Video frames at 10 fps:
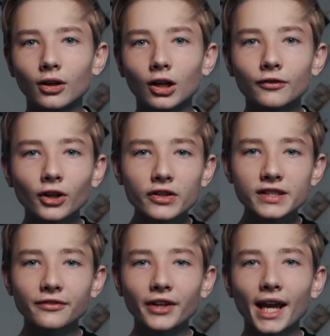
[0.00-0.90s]
Of course,
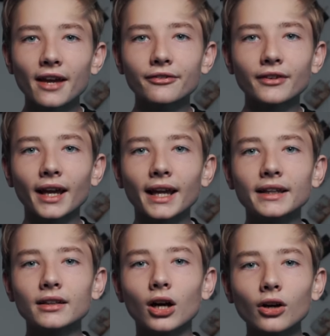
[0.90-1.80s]
if you have
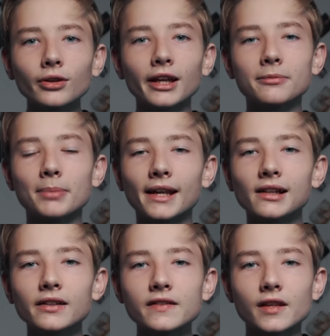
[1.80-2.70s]
a OLED
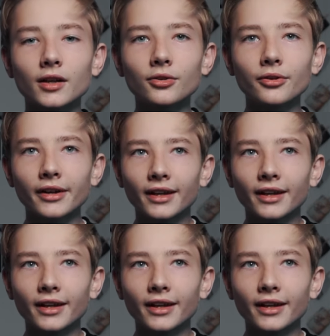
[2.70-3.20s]
panel, so